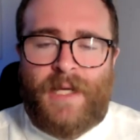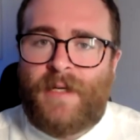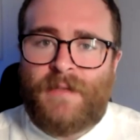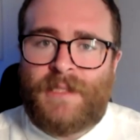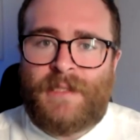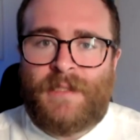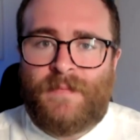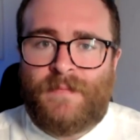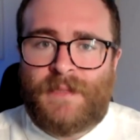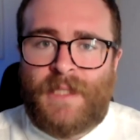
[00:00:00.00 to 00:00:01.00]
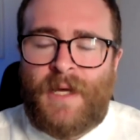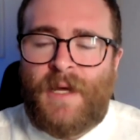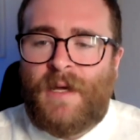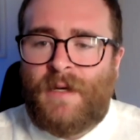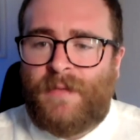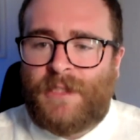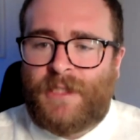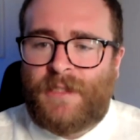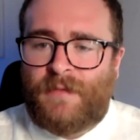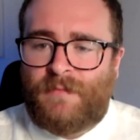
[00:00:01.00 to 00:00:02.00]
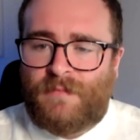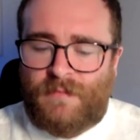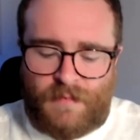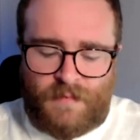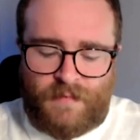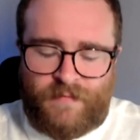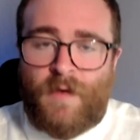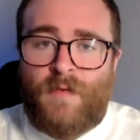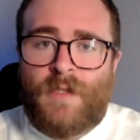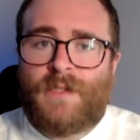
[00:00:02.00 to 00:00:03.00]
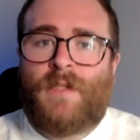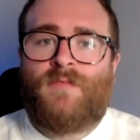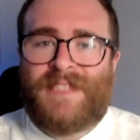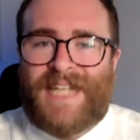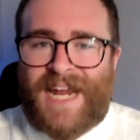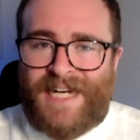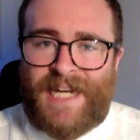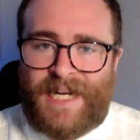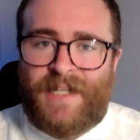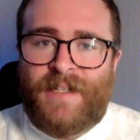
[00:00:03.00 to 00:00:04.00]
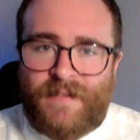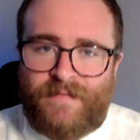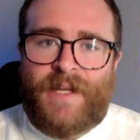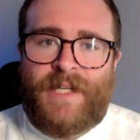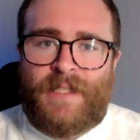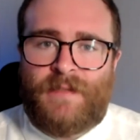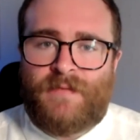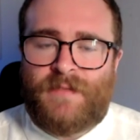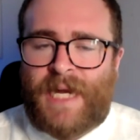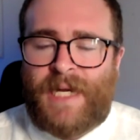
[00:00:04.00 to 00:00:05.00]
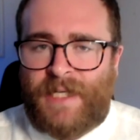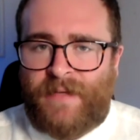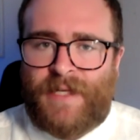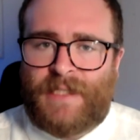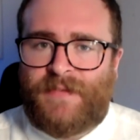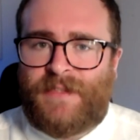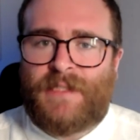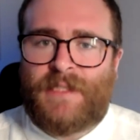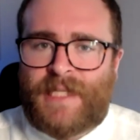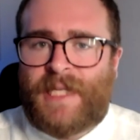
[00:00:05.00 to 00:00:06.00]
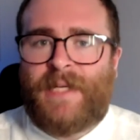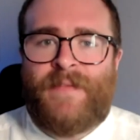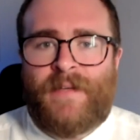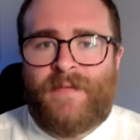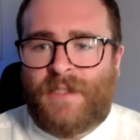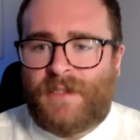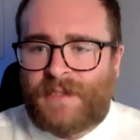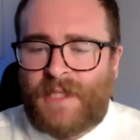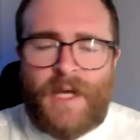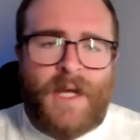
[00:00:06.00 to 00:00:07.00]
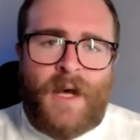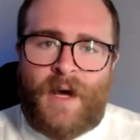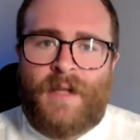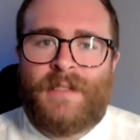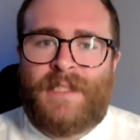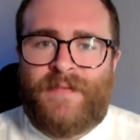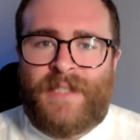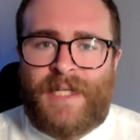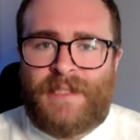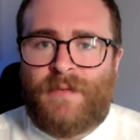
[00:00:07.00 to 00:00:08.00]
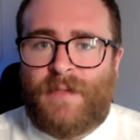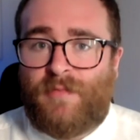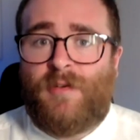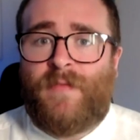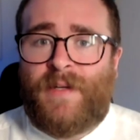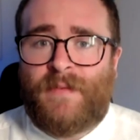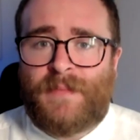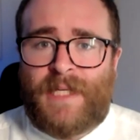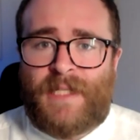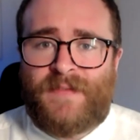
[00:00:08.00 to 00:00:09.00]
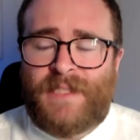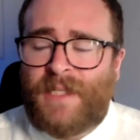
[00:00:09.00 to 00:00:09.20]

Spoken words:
ecosystems, which are going to focus on retaining that user, retaining the active user, selling the adverts, harnessing the data, and improving themselves.